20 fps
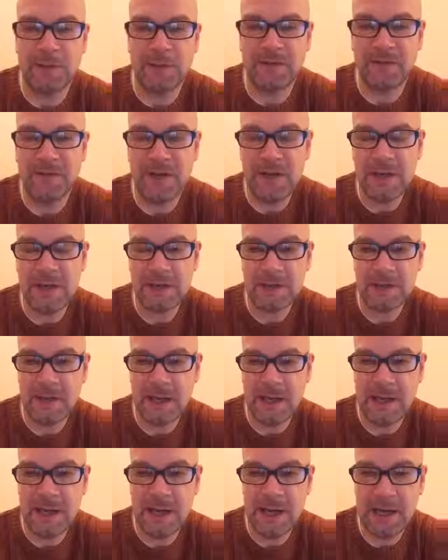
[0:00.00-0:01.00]
But first,
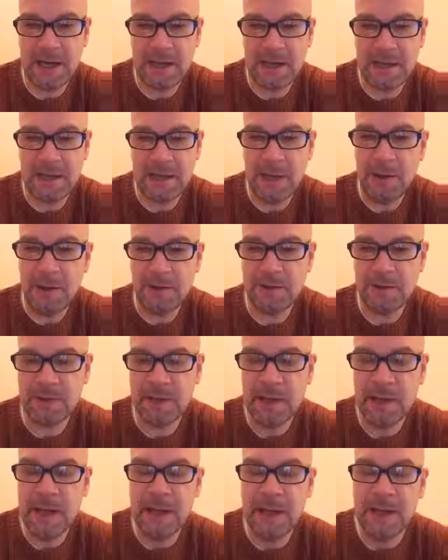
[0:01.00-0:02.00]
the news.